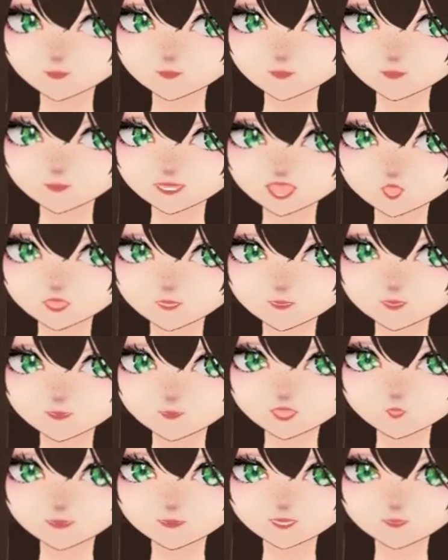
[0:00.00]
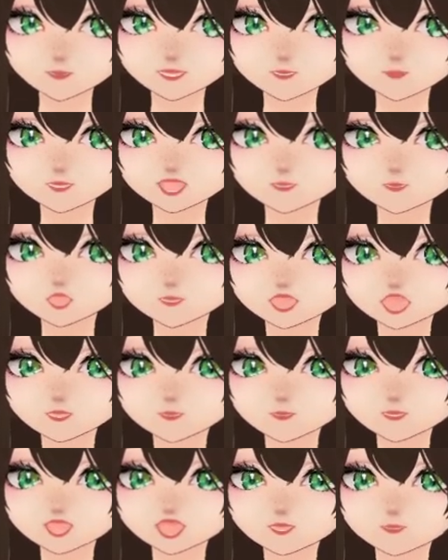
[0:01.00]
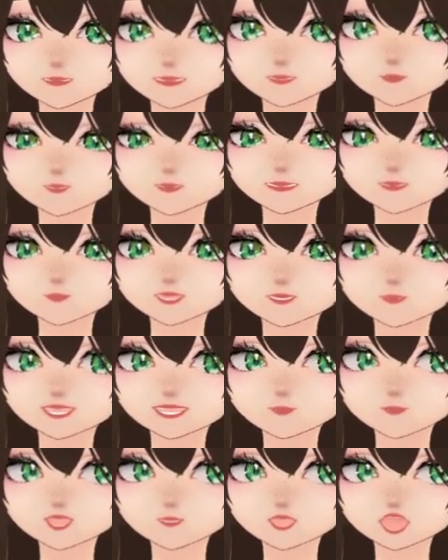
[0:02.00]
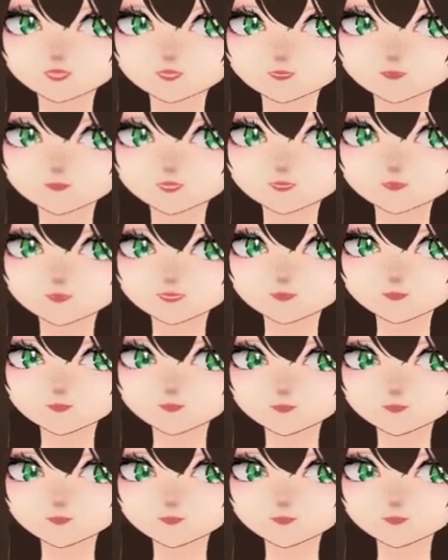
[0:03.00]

I will keep doing tech support on Coffee and VGen and the model server.